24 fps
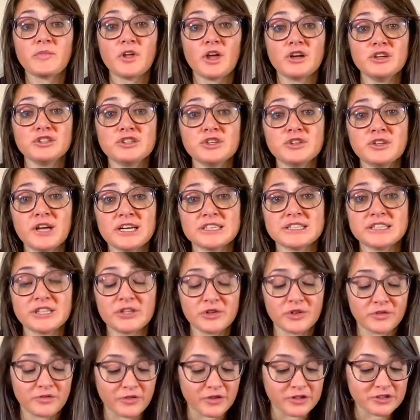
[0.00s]
So that's
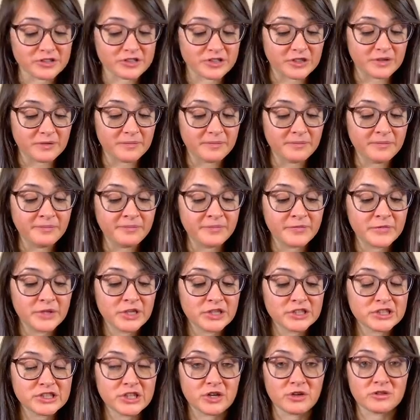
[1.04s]
universal.
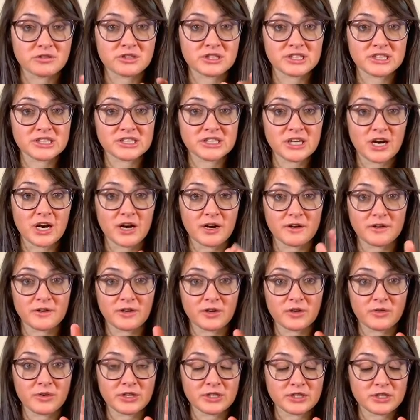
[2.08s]
So to start,
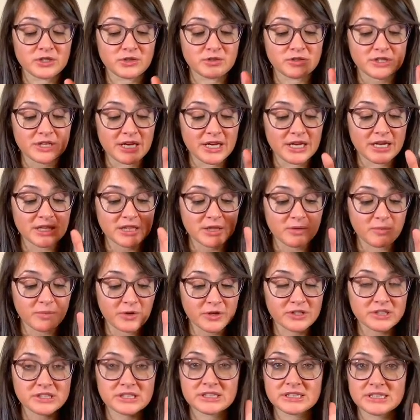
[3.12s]
you're going to take the
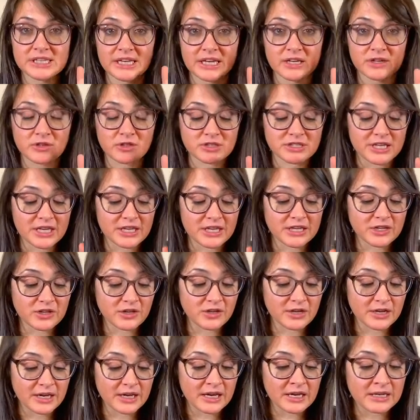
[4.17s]
person's hand or take your
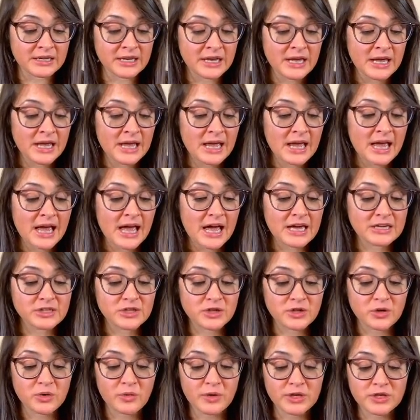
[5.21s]
hand and
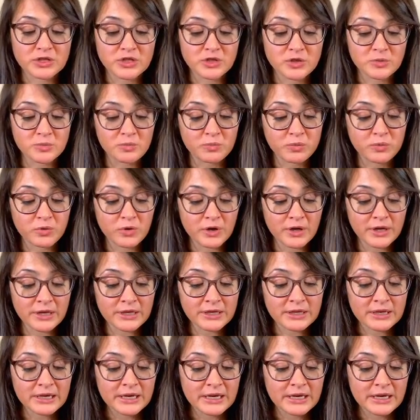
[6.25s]
you're going to put